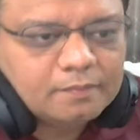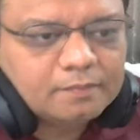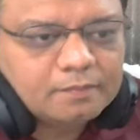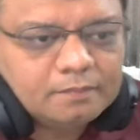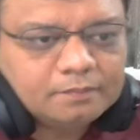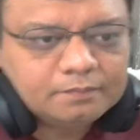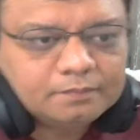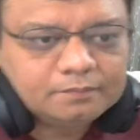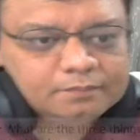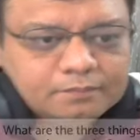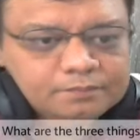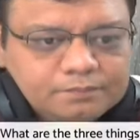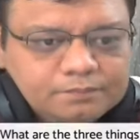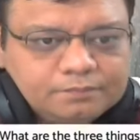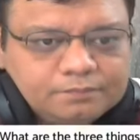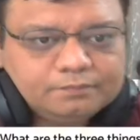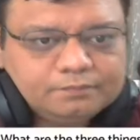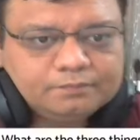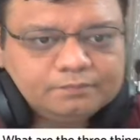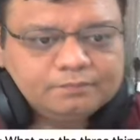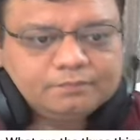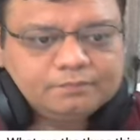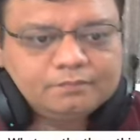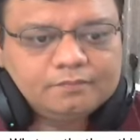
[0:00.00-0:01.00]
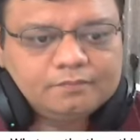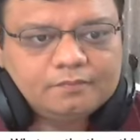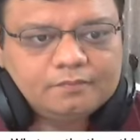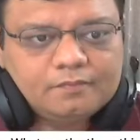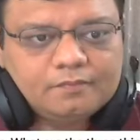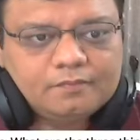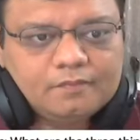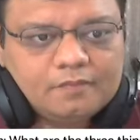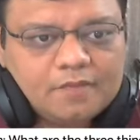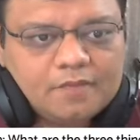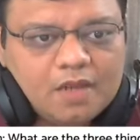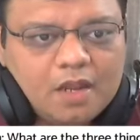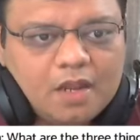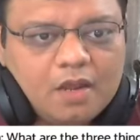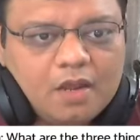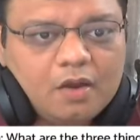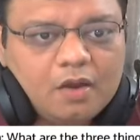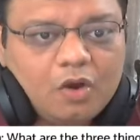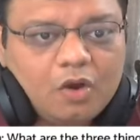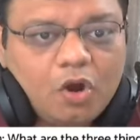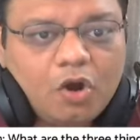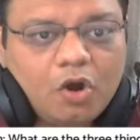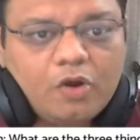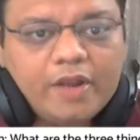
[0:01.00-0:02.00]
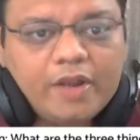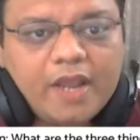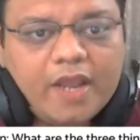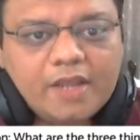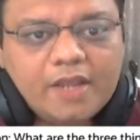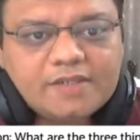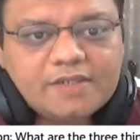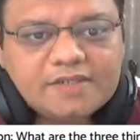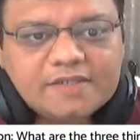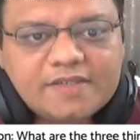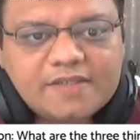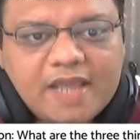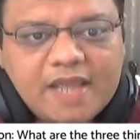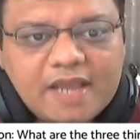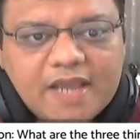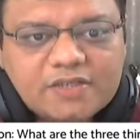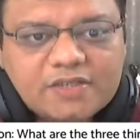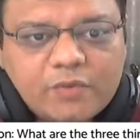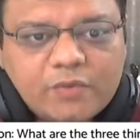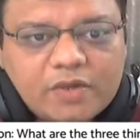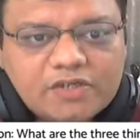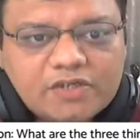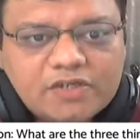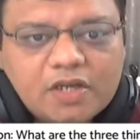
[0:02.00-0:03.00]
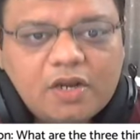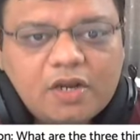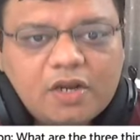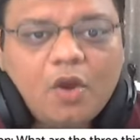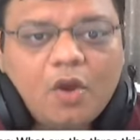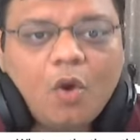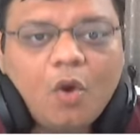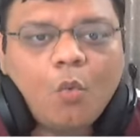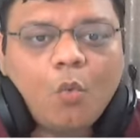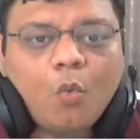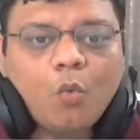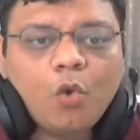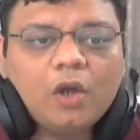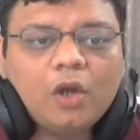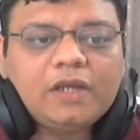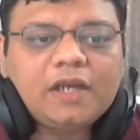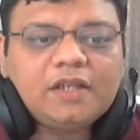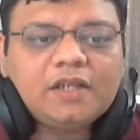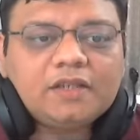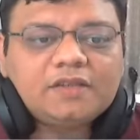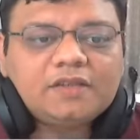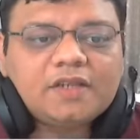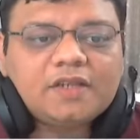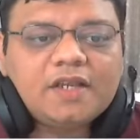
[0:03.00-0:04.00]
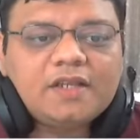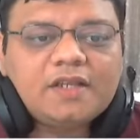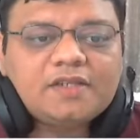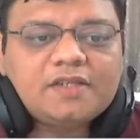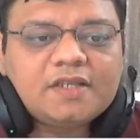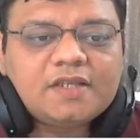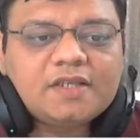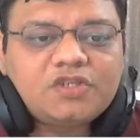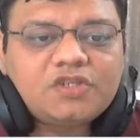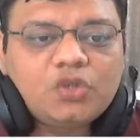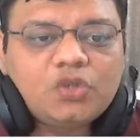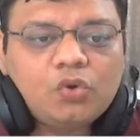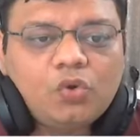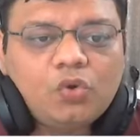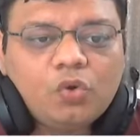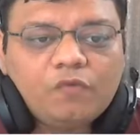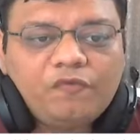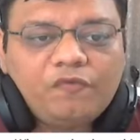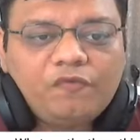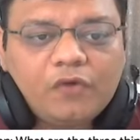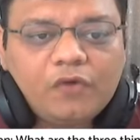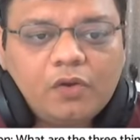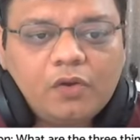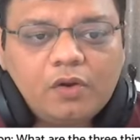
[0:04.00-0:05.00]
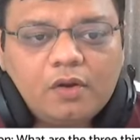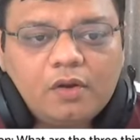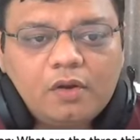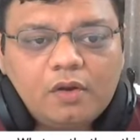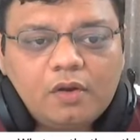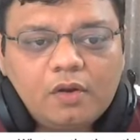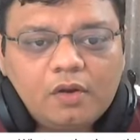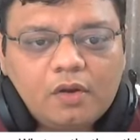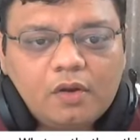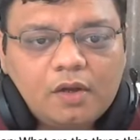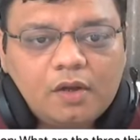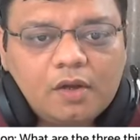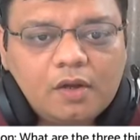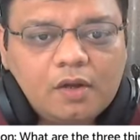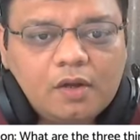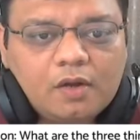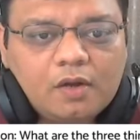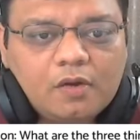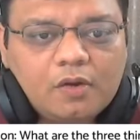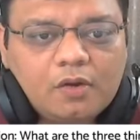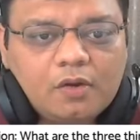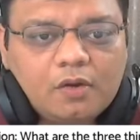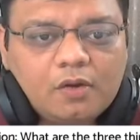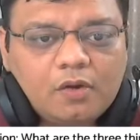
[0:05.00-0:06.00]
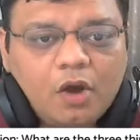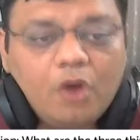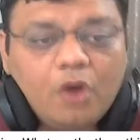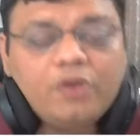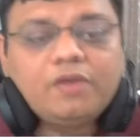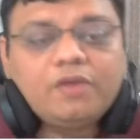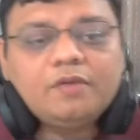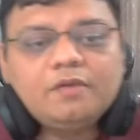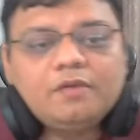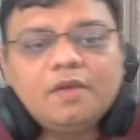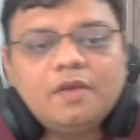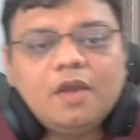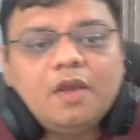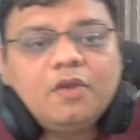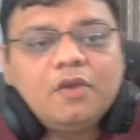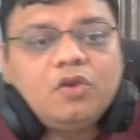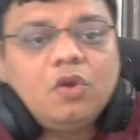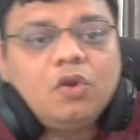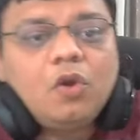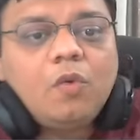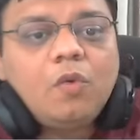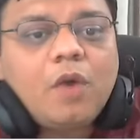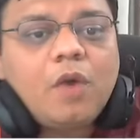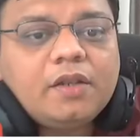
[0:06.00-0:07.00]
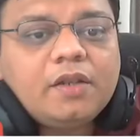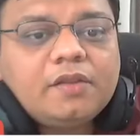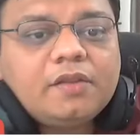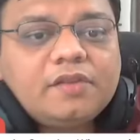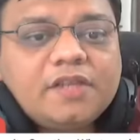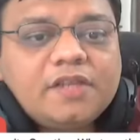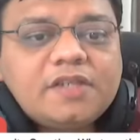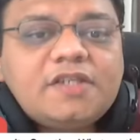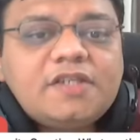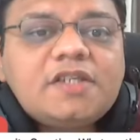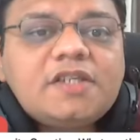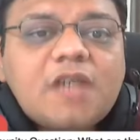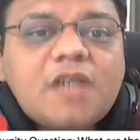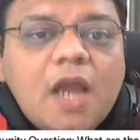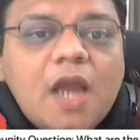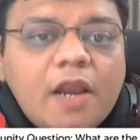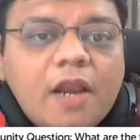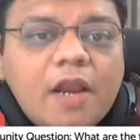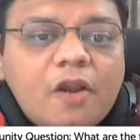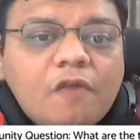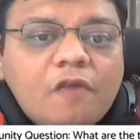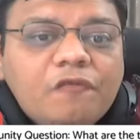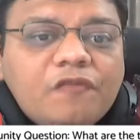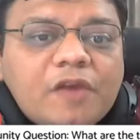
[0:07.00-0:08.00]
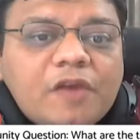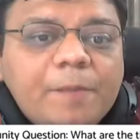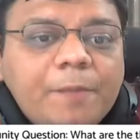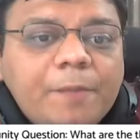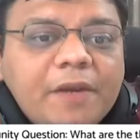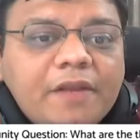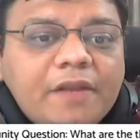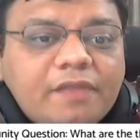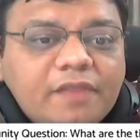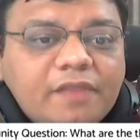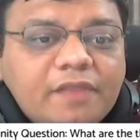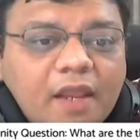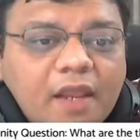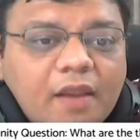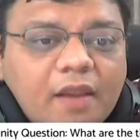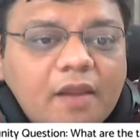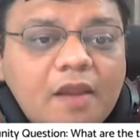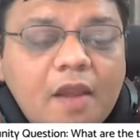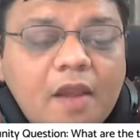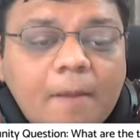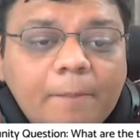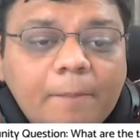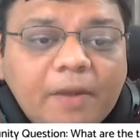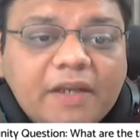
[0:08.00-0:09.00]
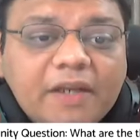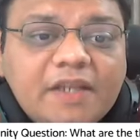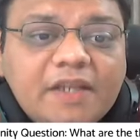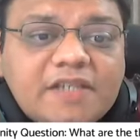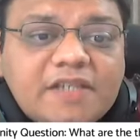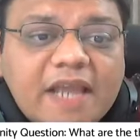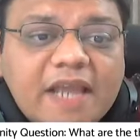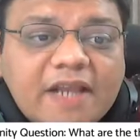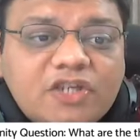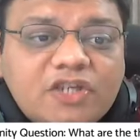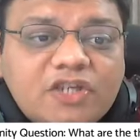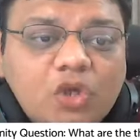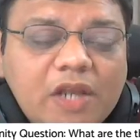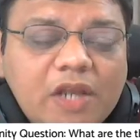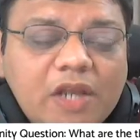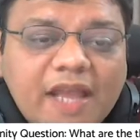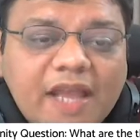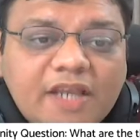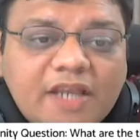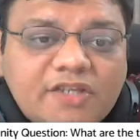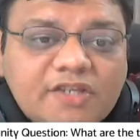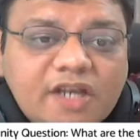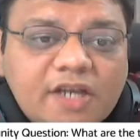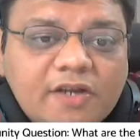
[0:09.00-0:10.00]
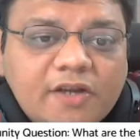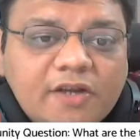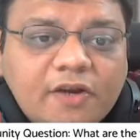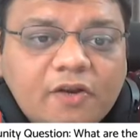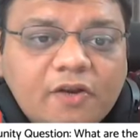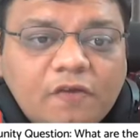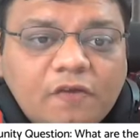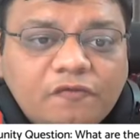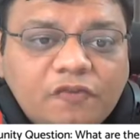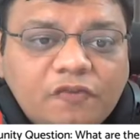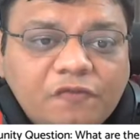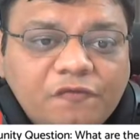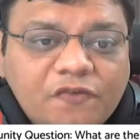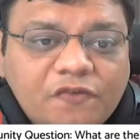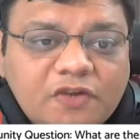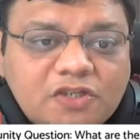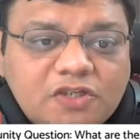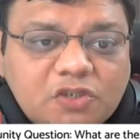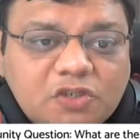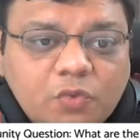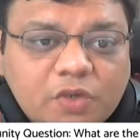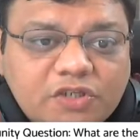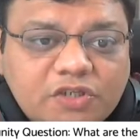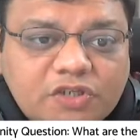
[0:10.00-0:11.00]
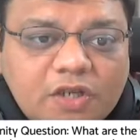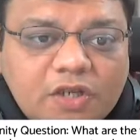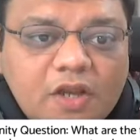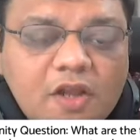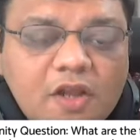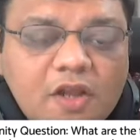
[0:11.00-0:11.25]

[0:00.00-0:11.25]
Hmm. Oh yes, next question. What are the three things you look for? Oh, you know what? This is kind of repeat thing, but it's actually extended of the first question.